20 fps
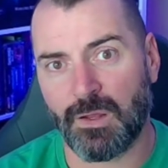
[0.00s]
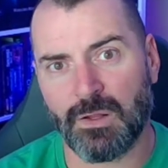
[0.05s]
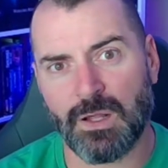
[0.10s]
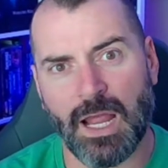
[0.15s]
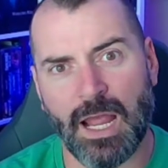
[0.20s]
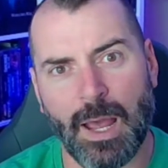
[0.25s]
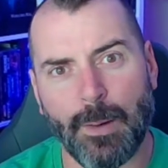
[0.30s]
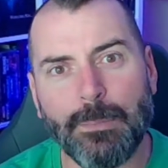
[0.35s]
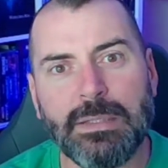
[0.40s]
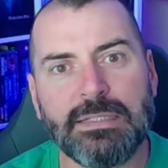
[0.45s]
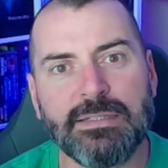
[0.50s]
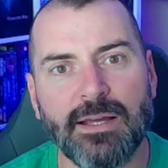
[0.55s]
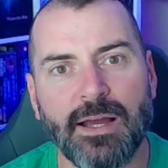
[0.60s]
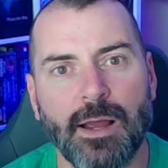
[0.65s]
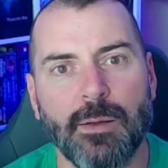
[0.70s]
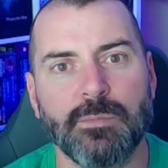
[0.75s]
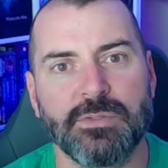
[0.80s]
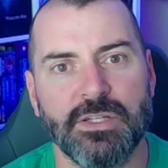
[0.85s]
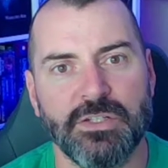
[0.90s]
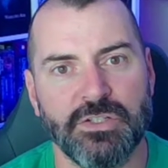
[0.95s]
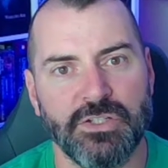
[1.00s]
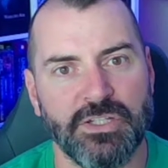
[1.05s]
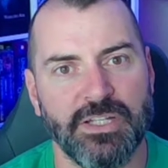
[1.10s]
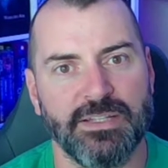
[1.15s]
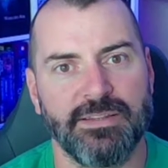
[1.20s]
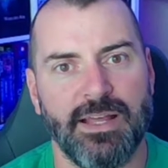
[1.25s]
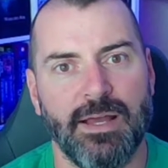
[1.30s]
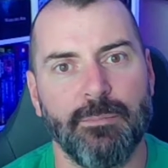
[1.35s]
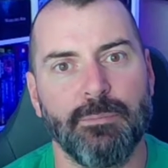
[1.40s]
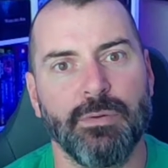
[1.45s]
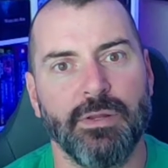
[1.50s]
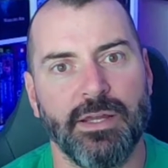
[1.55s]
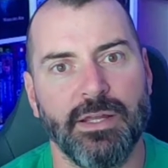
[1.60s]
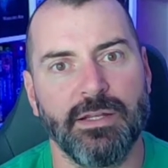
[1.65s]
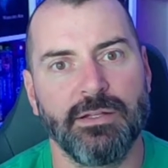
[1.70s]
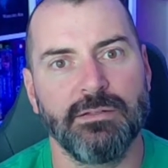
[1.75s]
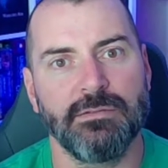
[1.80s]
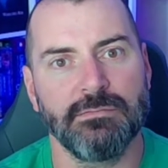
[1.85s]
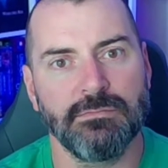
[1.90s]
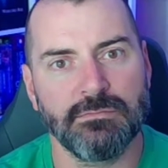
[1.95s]
how many times did you get that
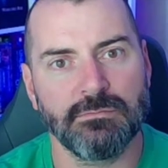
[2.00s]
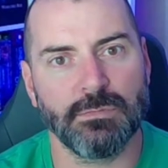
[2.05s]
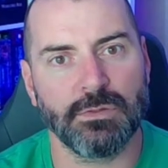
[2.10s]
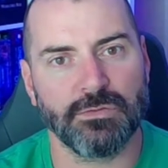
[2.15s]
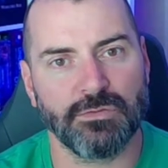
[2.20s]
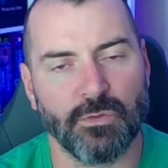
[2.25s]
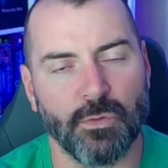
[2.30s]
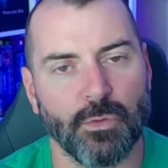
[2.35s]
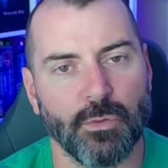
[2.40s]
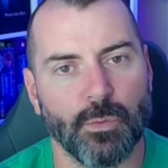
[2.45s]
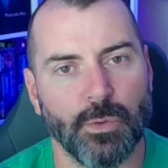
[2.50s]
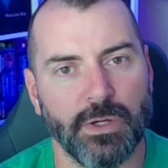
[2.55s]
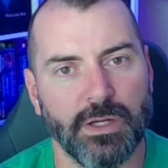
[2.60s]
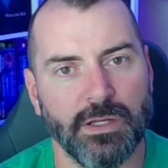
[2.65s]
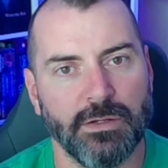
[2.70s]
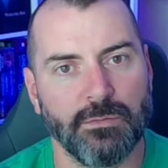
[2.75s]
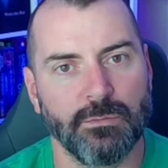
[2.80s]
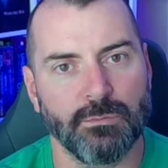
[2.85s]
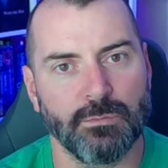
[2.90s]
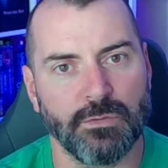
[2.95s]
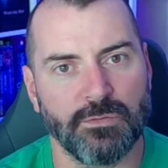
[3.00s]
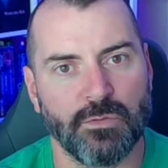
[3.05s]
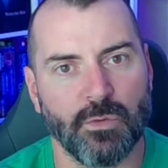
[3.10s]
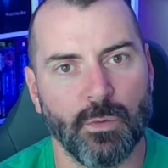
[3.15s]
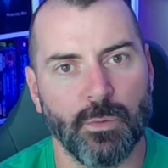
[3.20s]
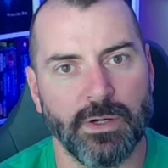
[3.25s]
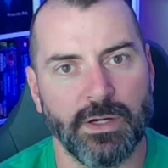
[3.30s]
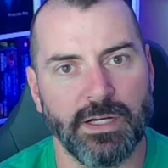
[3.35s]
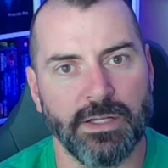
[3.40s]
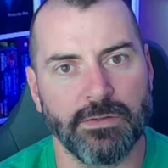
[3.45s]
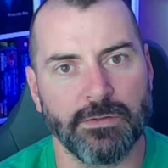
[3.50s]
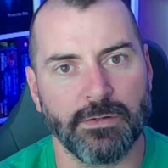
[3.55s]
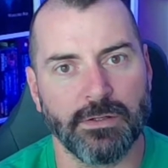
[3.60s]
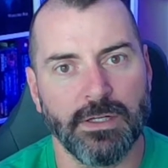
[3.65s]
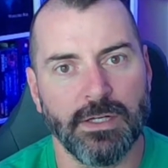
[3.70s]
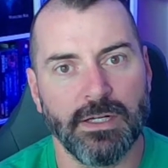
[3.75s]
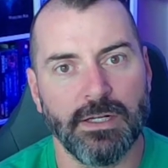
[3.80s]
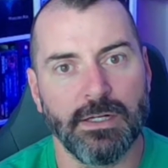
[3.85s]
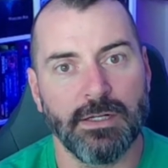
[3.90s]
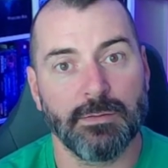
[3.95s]
played before we either
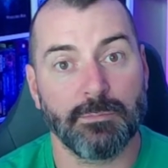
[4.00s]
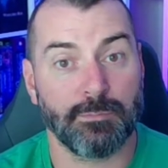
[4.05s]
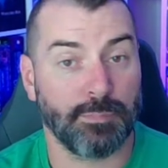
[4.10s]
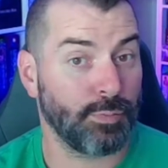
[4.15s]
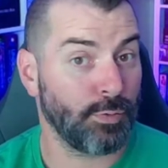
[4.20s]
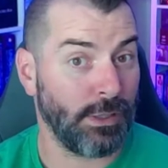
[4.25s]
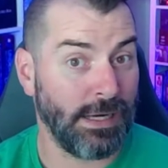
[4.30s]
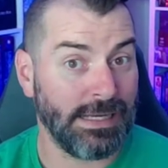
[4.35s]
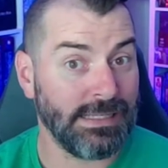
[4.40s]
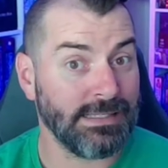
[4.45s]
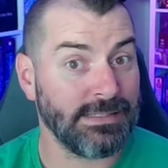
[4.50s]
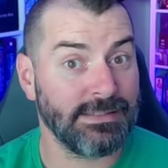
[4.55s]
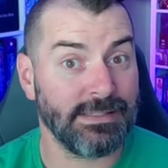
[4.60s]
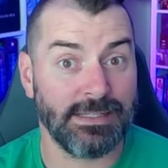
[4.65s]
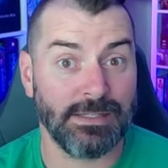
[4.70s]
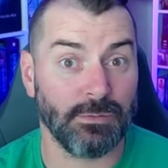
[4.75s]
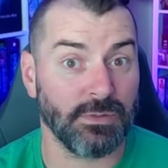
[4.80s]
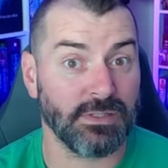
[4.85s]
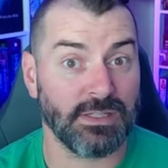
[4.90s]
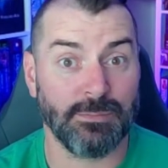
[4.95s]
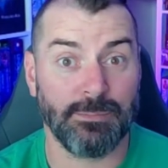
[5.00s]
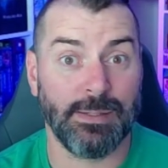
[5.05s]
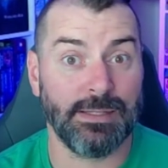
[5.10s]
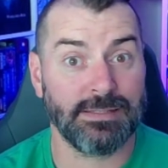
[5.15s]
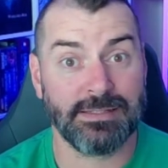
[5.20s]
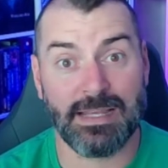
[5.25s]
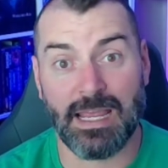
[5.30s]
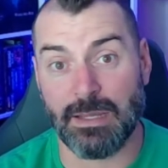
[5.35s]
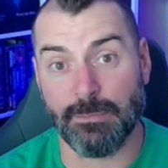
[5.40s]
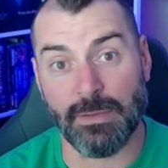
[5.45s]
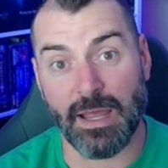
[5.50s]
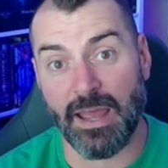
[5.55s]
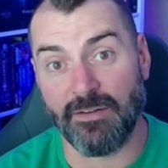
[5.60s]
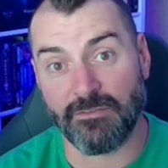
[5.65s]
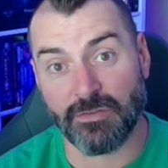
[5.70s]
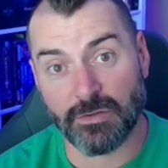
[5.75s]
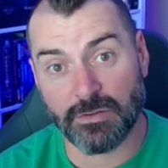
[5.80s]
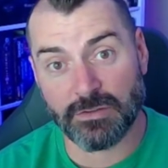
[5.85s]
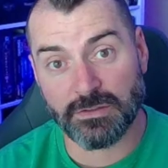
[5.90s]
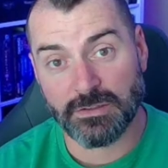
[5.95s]
praised that it was the best game
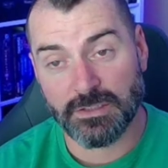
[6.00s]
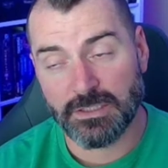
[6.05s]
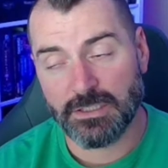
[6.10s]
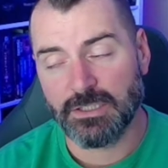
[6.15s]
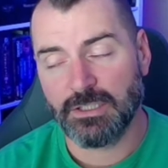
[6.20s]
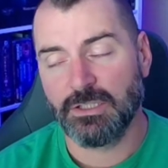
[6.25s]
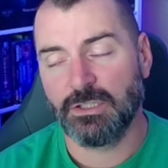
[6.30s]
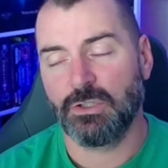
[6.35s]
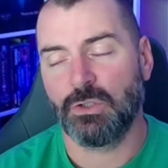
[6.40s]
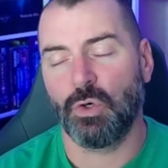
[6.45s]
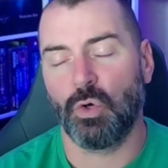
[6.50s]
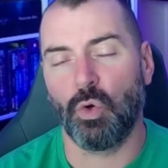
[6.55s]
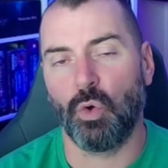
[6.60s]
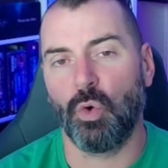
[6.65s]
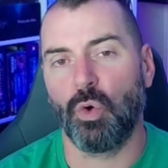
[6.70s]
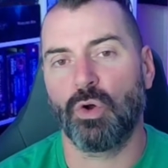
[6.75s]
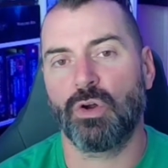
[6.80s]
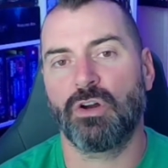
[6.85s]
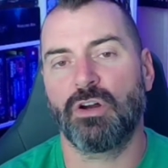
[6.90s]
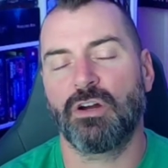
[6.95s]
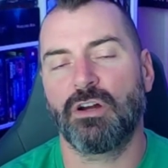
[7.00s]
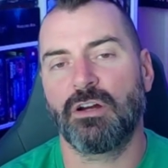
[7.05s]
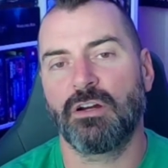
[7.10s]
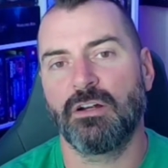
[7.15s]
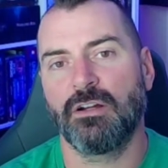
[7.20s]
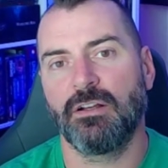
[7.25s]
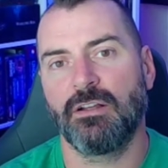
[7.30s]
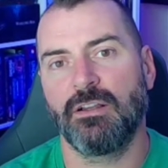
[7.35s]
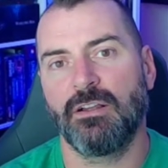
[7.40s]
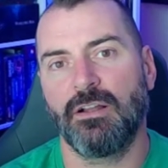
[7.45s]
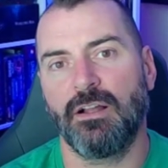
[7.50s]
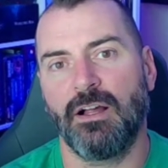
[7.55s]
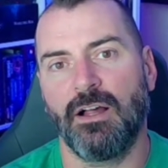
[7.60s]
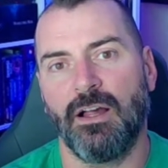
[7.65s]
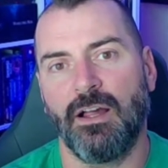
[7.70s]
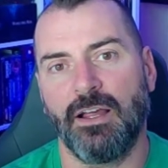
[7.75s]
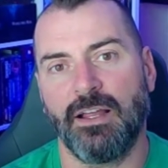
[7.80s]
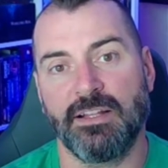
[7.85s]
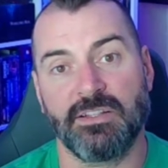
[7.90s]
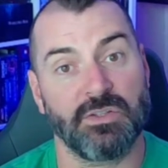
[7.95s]
ever, or
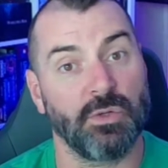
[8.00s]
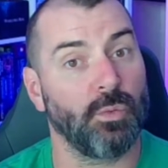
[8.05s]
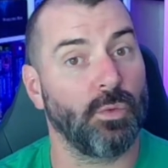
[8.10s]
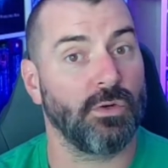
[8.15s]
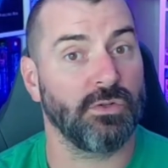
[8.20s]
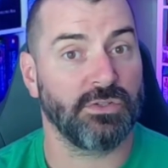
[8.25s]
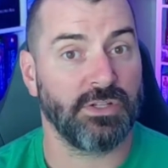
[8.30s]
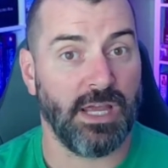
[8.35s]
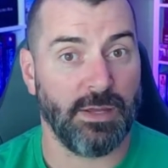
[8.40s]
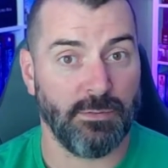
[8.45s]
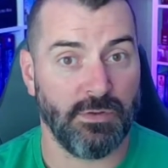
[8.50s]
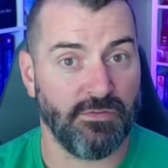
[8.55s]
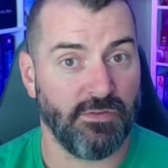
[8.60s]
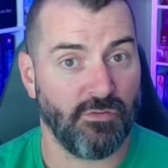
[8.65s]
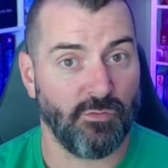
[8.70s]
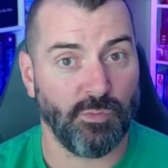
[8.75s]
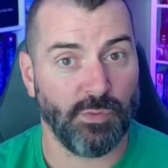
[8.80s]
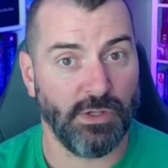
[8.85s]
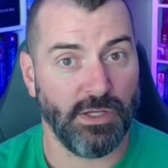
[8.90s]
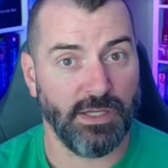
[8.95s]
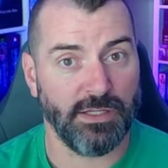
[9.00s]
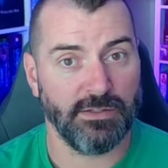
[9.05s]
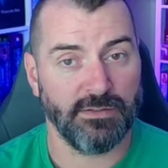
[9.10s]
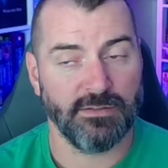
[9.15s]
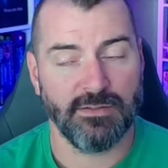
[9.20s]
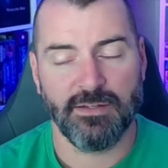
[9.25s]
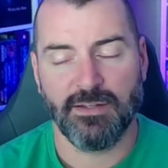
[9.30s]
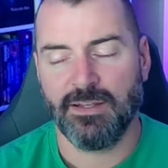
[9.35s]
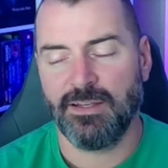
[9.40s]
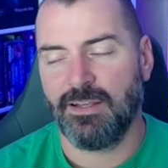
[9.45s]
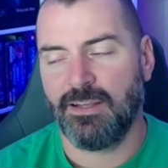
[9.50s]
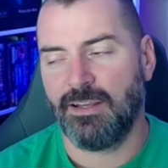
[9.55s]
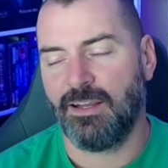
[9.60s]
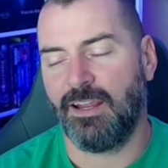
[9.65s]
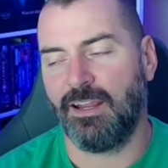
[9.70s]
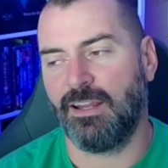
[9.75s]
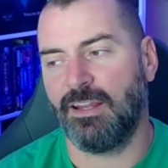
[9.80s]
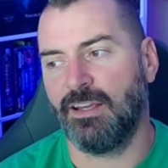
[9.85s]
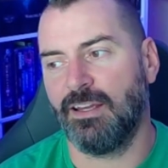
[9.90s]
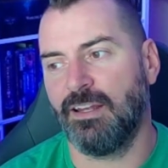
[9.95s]
it's the worst game you've ever played?
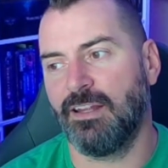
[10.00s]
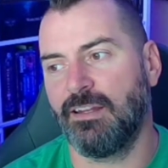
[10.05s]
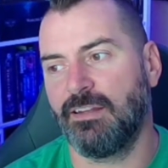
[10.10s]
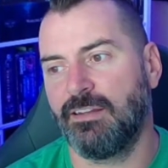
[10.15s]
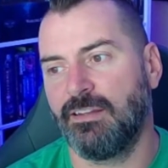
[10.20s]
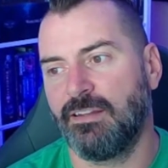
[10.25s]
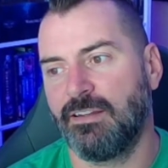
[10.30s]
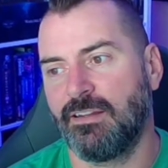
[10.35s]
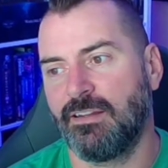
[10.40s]
And